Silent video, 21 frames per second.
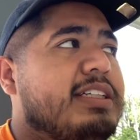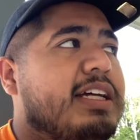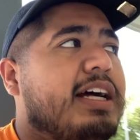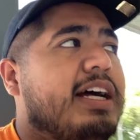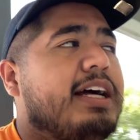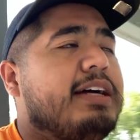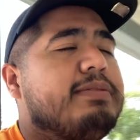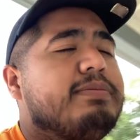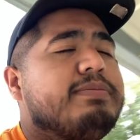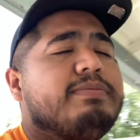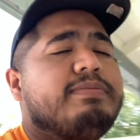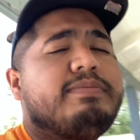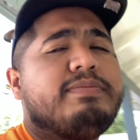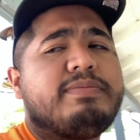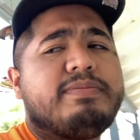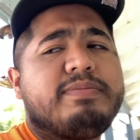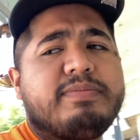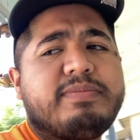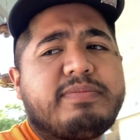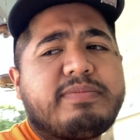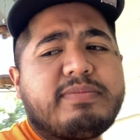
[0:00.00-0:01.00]
that
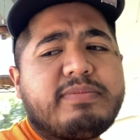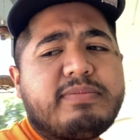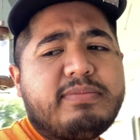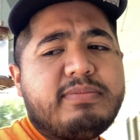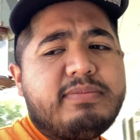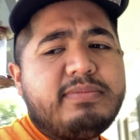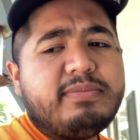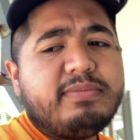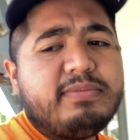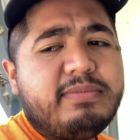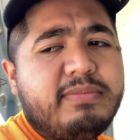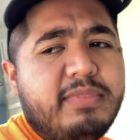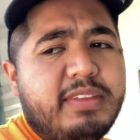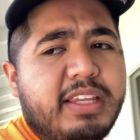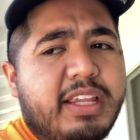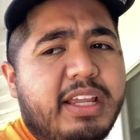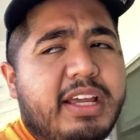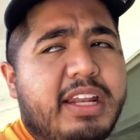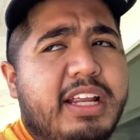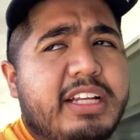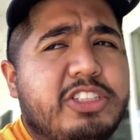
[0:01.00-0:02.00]

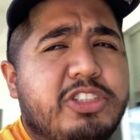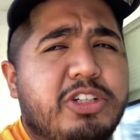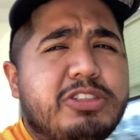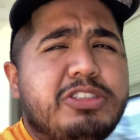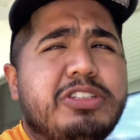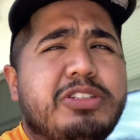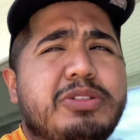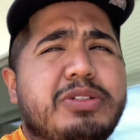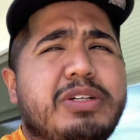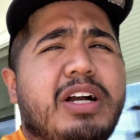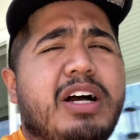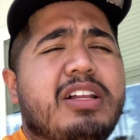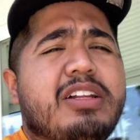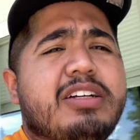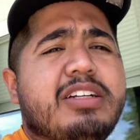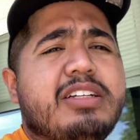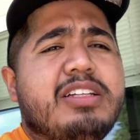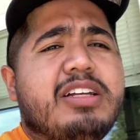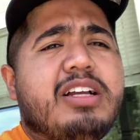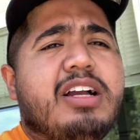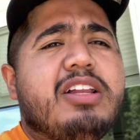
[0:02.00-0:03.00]
and I chose a new color,
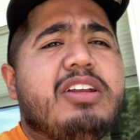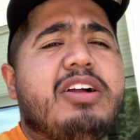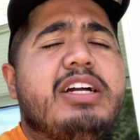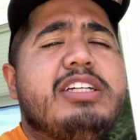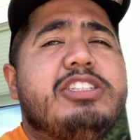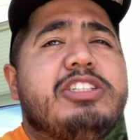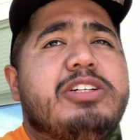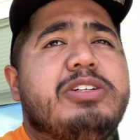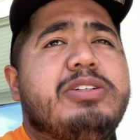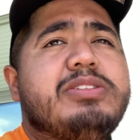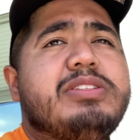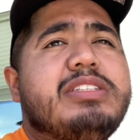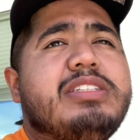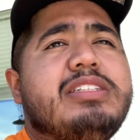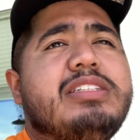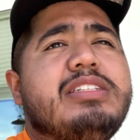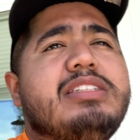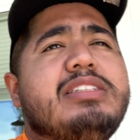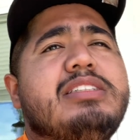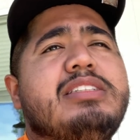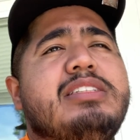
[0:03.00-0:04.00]
and the color I chose
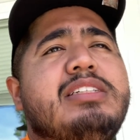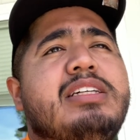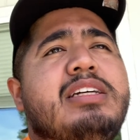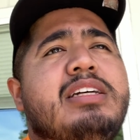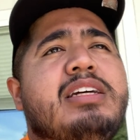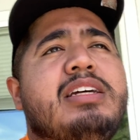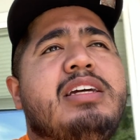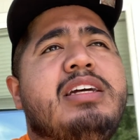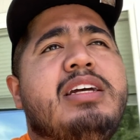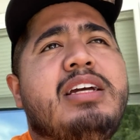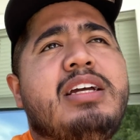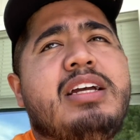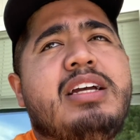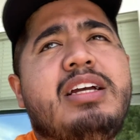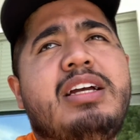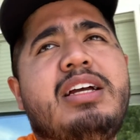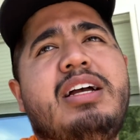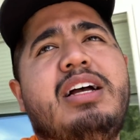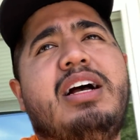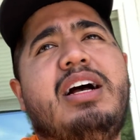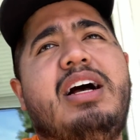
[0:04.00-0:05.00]
is,
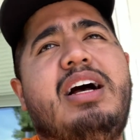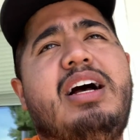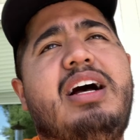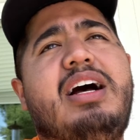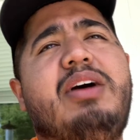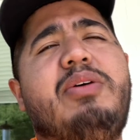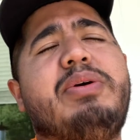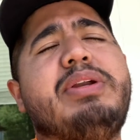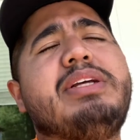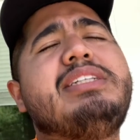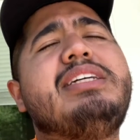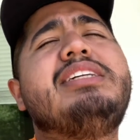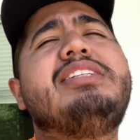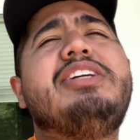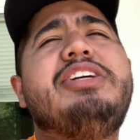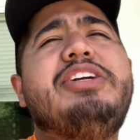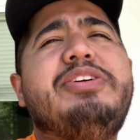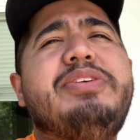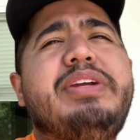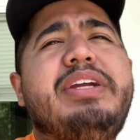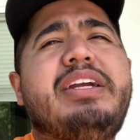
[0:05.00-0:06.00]
I want to say it's a
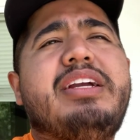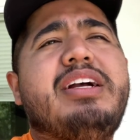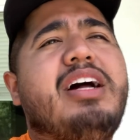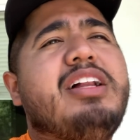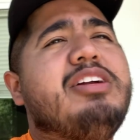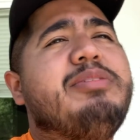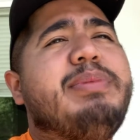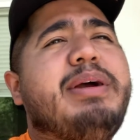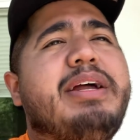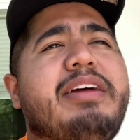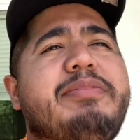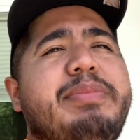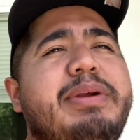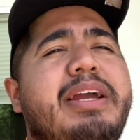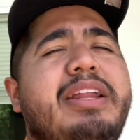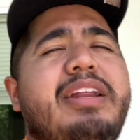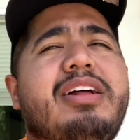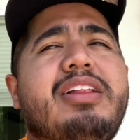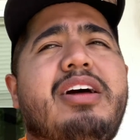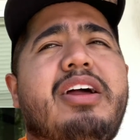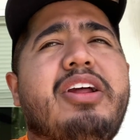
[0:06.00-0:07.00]
unique color, man. I've been
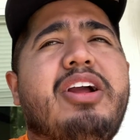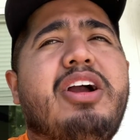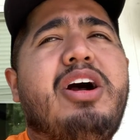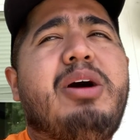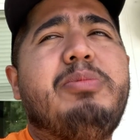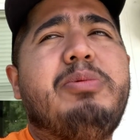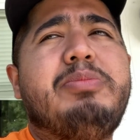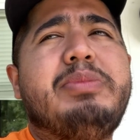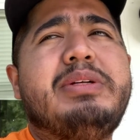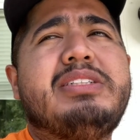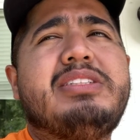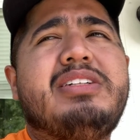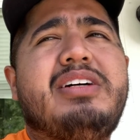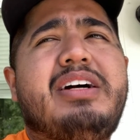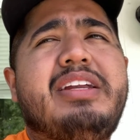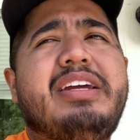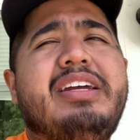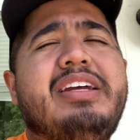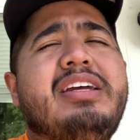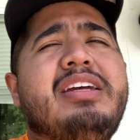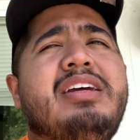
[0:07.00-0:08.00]
getting a lot of compliments on
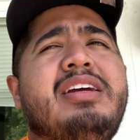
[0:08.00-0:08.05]
it.